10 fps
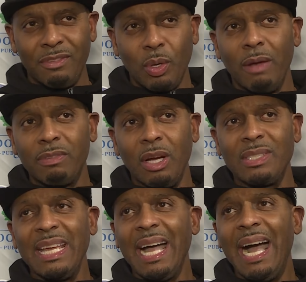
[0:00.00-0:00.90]
twelve,
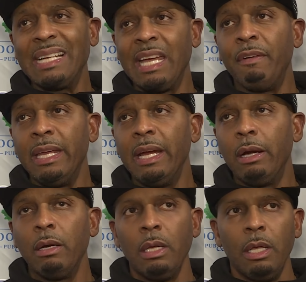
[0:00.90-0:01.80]
thirteen guys every
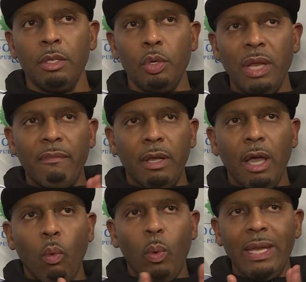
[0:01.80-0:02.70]
year, you never
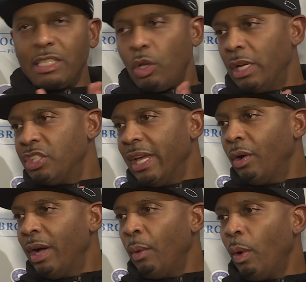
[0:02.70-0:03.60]
know when that's going to
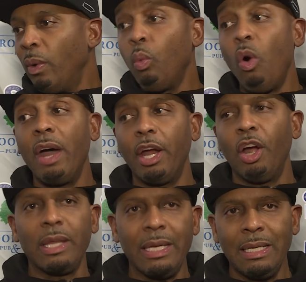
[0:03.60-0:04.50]
gel. And when we won
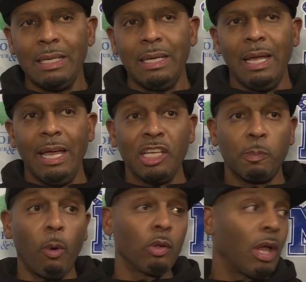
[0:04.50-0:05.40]
early, it
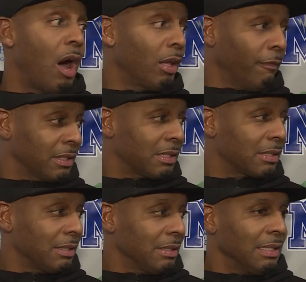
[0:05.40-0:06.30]
spoiled all of us.
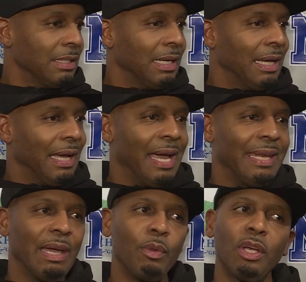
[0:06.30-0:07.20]

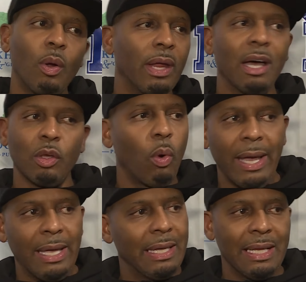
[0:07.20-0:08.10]
And then when you go the other
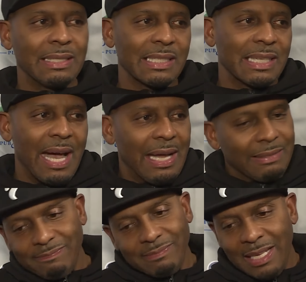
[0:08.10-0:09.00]
way, it's just not,
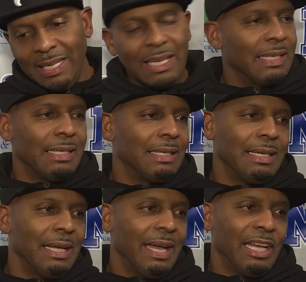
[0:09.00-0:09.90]
it doesn't,
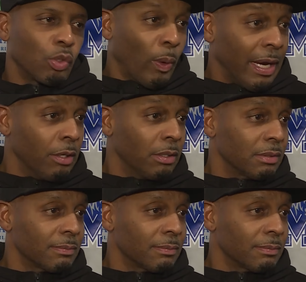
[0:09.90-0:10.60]
it's weird.